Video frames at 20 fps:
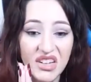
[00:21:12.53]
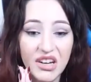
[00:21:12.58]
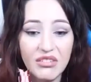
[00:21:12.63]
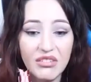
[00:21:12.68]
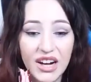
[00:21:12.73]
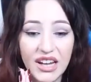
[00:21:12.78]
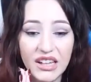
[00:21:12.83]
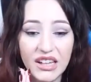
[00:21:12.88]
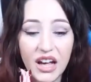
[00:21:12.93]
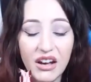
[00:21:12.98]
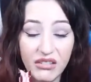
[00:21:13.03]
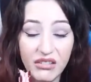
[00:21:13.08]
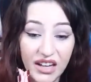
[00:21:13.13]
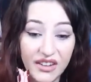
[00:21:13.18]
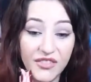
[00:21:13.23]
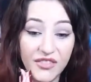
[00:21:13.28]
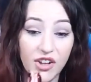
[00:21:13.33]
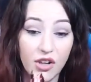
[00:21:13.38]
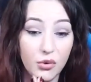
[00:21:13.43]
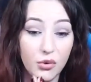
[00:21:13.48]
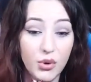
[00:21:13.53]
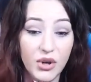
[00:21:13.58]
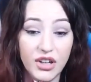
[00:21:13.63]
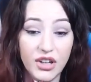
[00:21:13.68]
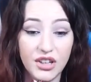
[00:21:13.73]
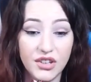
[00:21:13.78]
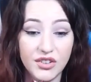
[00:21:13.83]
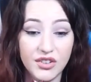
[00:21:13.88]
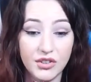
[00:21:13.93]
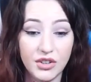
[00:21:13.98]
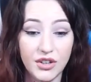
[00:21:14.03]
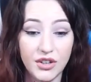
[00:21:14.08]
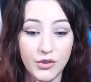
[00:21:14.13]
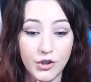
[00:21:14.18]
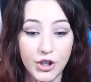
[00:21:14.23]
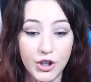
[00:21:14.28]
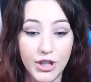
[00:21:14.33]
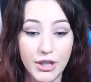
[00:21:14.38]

Right now, I feel really sorry for